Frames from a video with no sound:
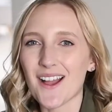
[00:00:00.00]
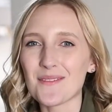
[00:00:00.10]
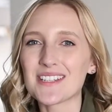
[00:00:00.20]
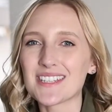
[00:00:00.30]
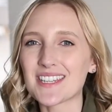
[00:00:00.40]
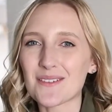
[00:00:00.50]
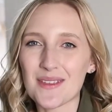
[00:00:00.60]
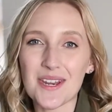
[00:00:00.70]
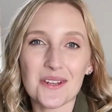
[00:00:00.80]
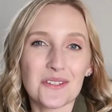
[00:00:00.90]
It did take
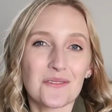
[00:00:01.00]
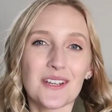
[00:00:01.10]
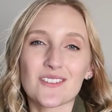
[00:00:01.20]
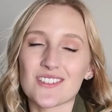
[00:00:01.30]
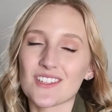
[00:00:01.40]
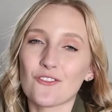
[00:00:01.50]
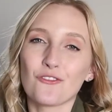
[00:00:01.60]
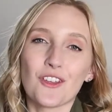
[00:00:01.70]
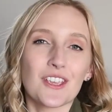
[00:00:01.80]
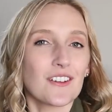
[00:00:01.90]
me an extra week just to
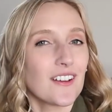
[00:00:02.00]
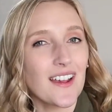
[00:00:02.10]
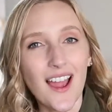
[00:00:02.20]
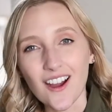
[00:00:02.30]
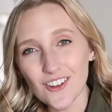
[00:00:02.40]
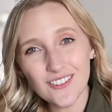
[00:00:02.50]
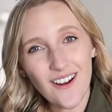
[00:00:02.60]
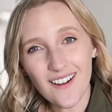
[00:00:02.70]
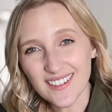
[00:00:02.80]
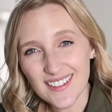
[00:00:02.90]
figure it out,
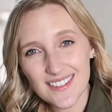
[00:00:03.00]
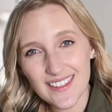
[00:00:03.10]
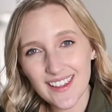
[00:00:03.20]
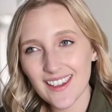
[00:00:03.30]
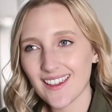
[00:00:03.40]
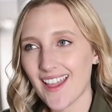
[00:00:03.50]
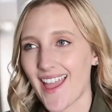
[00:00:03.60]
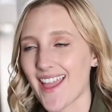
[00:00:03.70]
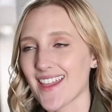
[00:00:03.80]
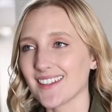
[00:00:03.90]
honestly,
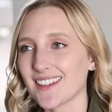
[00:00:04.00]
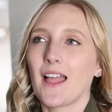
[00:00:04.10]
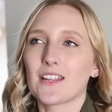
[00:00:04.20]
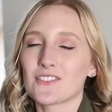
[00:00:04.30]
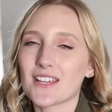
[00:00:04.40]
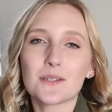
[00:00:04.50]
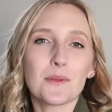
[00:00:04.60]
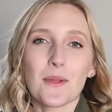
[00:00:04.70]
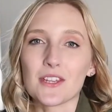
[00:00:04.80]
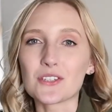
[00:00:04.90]
and I just had to
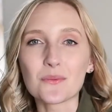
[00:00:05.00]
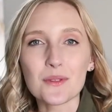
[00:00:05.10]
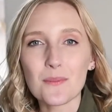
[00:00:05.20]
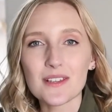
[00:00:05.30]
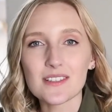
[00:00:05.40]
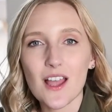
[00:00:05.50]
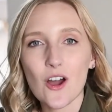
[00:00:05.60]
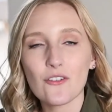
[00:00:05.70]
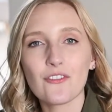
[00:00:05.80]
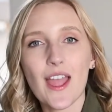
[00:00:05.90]
be patient with
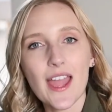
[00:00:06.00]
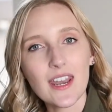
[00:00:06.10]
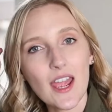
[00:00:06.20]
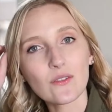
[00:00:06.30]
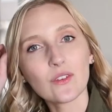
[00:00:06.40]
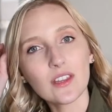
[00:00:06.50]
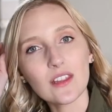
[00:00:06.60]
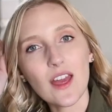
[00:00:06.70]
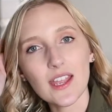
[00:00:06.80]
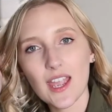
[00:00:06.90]
myself. And I really
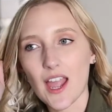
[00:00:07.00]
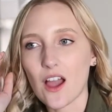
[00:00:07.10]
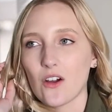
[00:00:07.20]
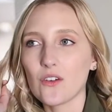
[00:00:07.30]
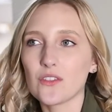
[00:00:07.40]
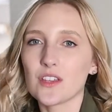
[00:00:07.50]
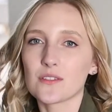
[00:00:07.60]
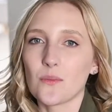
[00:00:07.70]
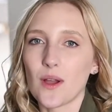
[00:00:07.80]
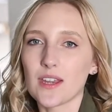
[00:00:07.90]
like how
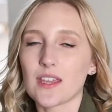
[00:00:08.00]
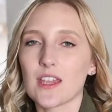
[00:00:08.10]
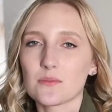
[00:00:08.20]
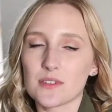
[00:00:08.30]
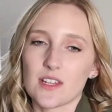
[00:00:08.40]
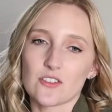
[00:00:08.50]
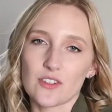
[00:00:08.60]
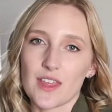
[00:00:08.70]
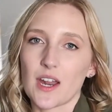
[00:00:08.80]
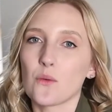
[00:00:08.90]
this one engagement
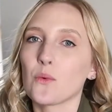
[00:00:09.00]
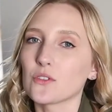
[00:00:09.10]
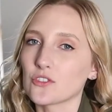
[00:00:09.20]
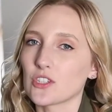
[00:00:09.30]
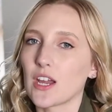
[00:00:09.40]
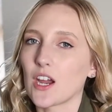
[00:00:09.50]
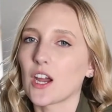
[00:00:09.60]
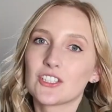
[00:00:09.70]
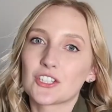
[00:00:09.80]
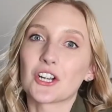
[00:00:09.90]
session that I will
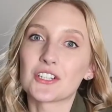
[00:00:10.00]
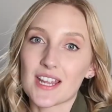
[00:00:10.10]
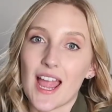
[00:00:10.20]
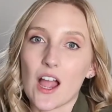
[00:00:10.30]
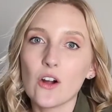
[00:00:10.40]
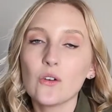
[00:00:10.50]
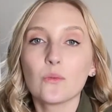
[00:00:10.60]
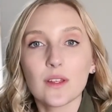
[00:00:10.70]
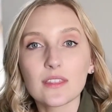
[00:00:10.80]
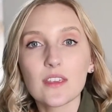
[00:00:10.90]
share turned
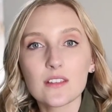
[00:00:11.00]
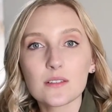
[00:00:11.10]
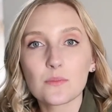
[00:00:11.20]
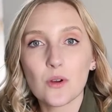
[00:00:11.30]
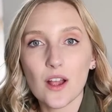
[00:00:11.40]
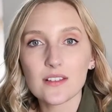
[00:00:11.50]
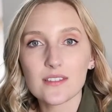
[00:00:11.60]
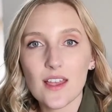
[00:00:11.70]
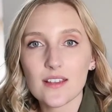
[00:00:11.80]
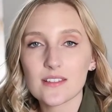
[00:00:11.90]
out with this
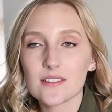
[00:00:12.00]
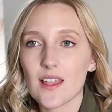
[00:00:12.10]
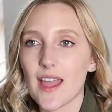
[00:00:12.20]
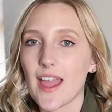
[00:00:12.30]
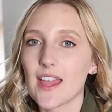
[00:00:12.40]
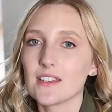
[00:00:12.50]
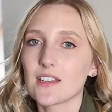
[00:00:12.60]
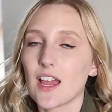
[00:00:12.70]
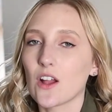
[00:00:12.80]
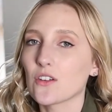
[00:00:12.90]
process. And
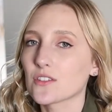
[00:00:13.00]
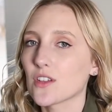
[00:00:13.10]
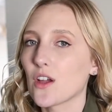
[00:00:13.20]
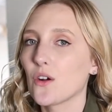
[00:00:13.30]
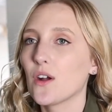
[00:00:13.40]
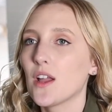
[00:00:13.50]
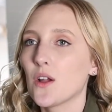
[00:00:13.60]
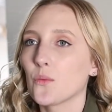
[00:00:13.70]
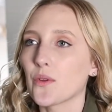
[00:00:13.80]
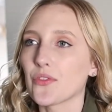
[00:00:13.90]
I also,
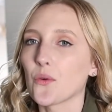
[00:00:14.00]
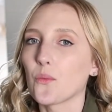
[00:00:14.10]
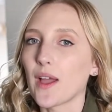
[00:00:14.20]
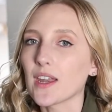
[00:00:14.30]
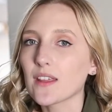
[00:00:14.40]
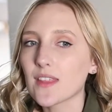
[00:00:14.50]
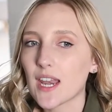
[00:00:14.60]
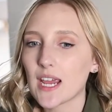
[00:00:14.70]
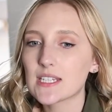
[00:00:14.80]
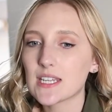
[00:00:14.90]
with the wedding that I